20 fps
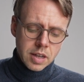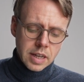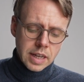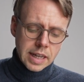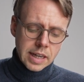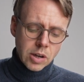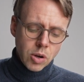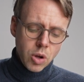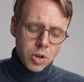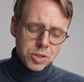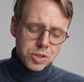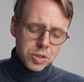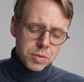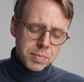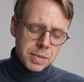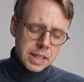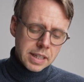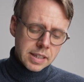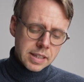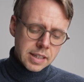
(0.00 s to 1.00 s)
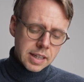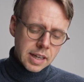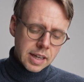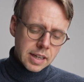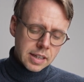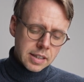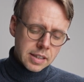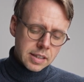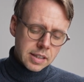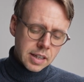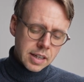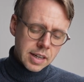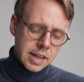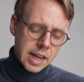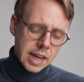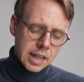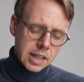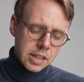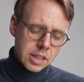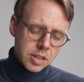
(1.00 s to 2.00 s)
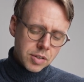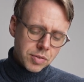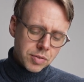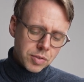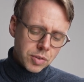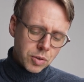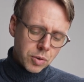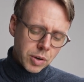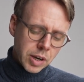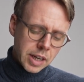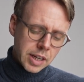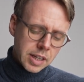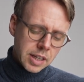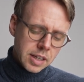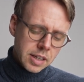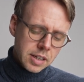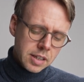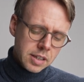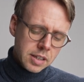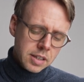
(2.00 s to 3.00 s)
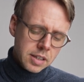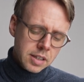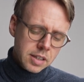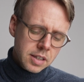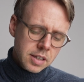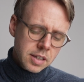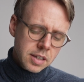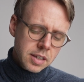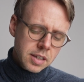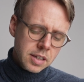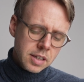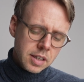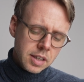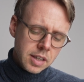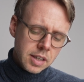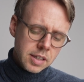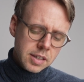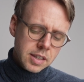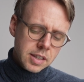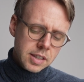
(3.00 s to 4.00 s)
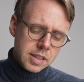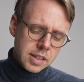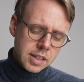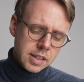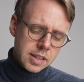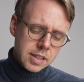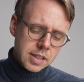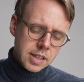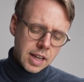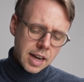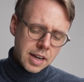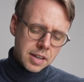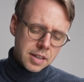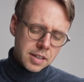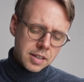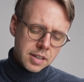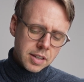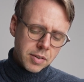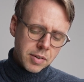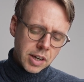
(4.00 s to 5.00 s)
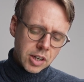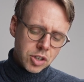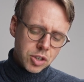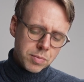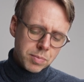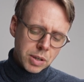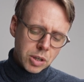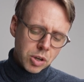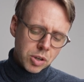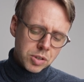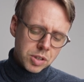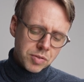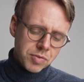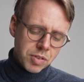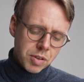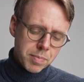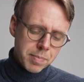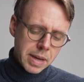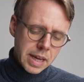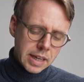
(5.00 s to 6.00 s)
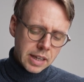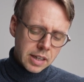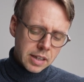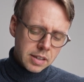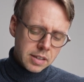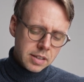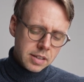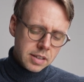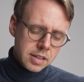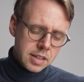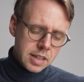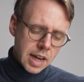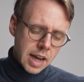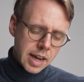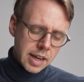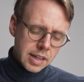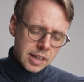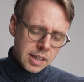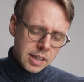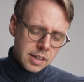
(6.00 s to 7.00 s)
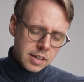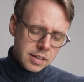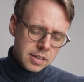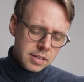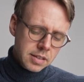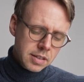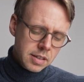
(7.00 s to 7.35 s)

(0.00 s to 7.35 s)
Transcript: It also means that the negative gradient is a descent direction, because if we make a tiny